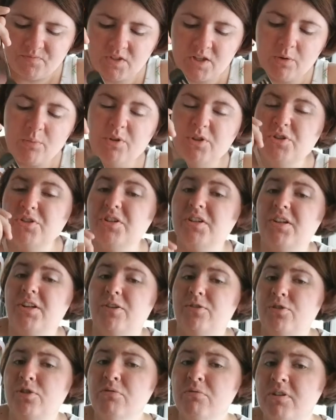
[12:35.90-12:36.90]
Like when you get
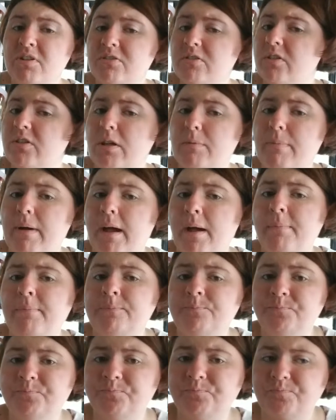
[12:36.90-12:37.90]
into it, it's not that
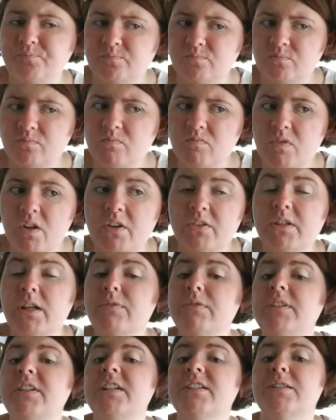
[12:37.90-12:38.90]
bad.
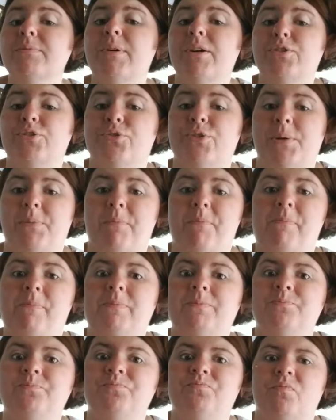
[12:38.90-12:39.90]
Definitely needs some ice cream.
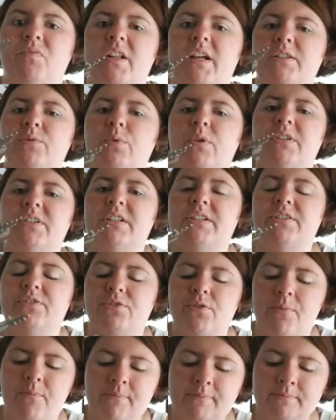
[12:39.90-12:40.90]
That's what it needs.